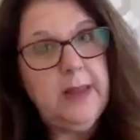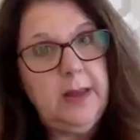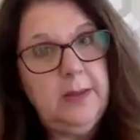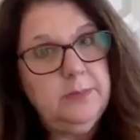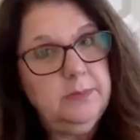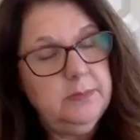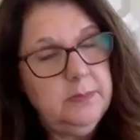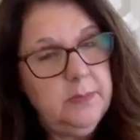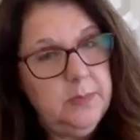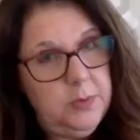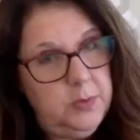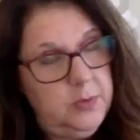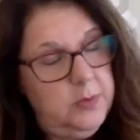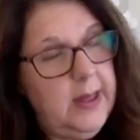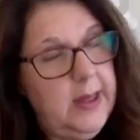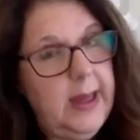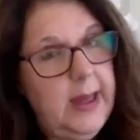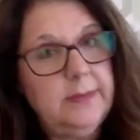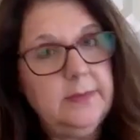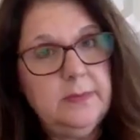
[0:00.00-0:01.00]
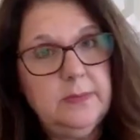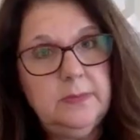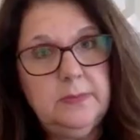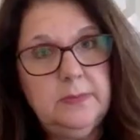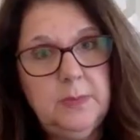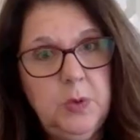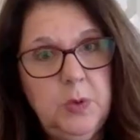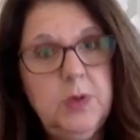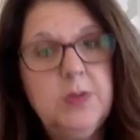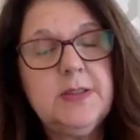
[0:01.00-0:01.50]
them through that
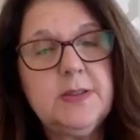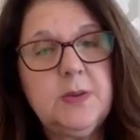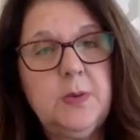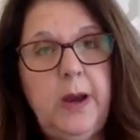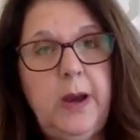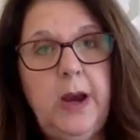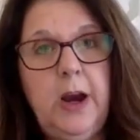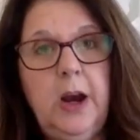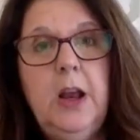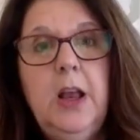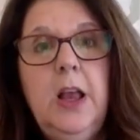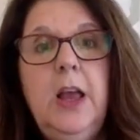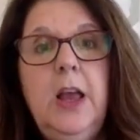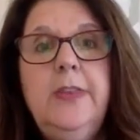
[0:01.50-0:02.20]
quilt square.